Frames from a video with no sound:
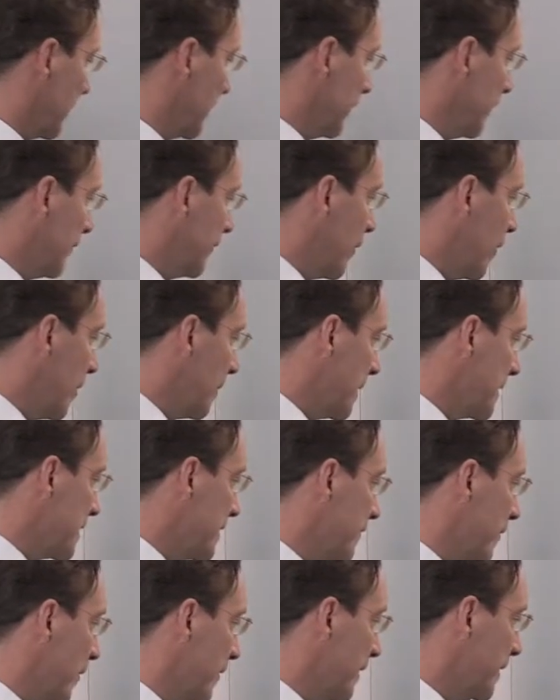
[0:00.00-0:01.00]

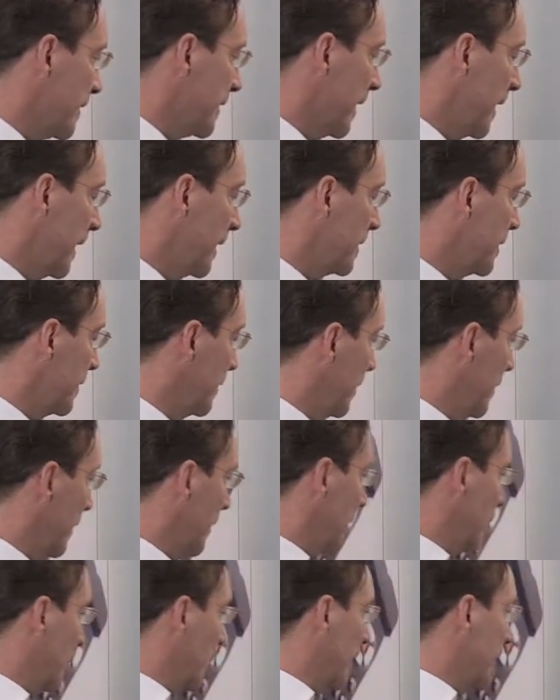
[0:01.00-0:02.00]
formats for the date.
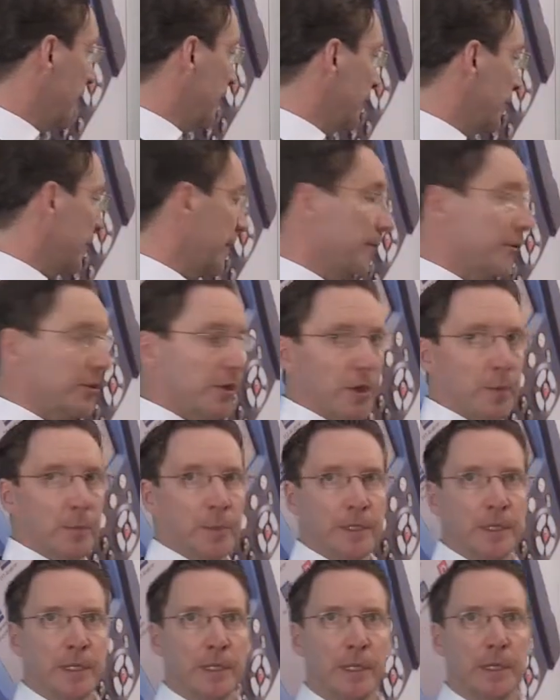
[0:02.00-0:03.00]
We're here in
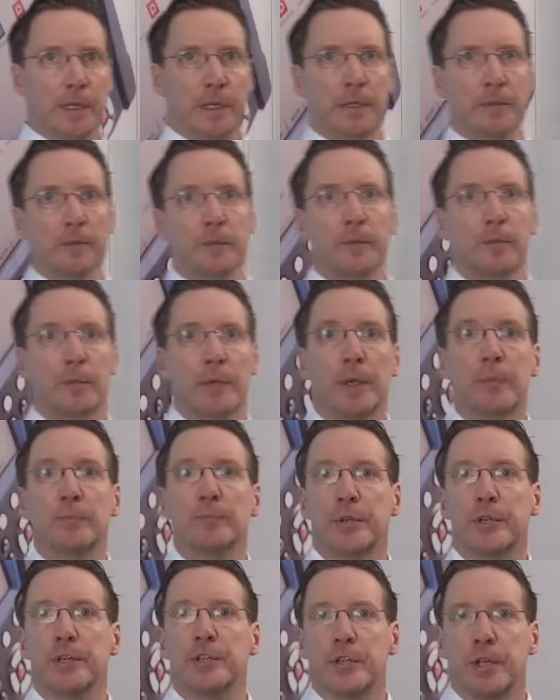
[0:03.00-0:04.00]
Germany and we
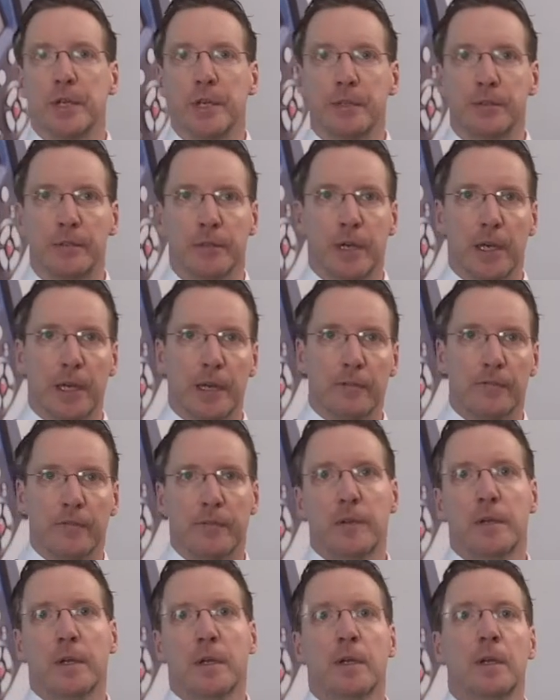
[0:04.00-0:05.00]
appreciate to have
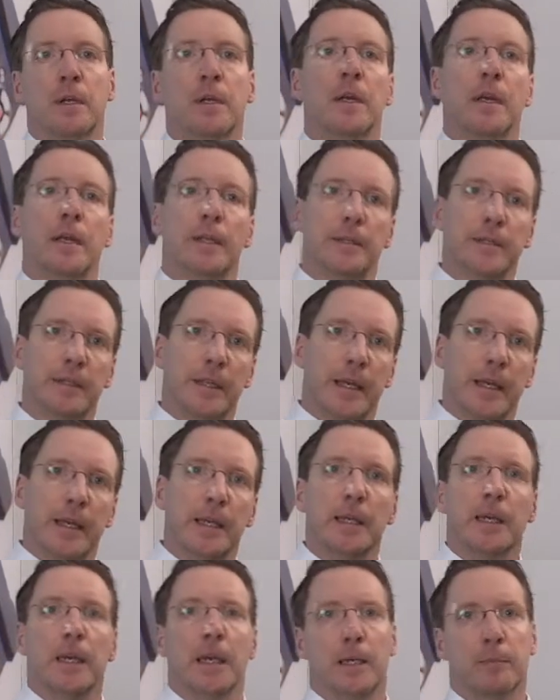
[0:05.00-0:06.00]

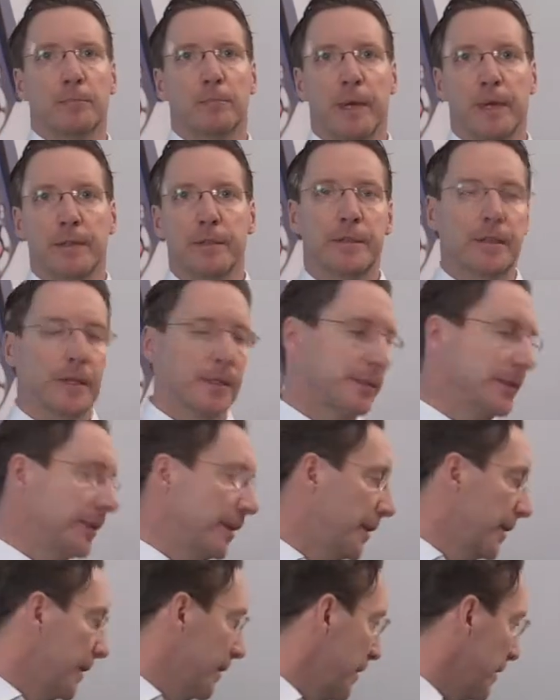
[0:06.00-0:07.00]
day and month and
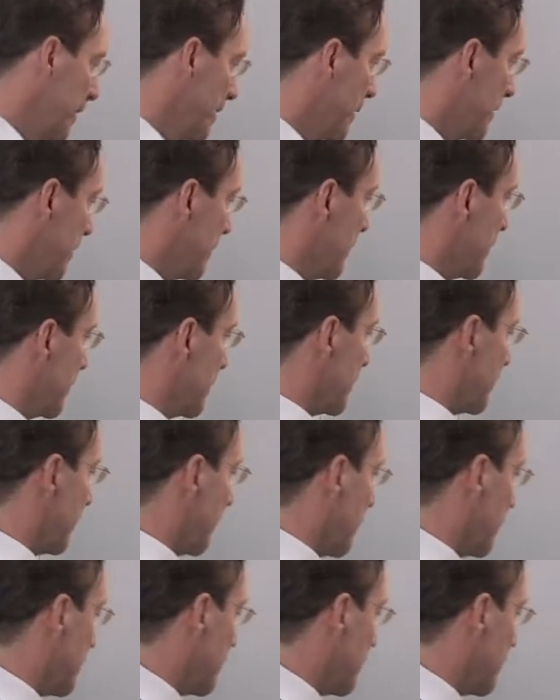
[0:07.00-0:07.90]
year. So I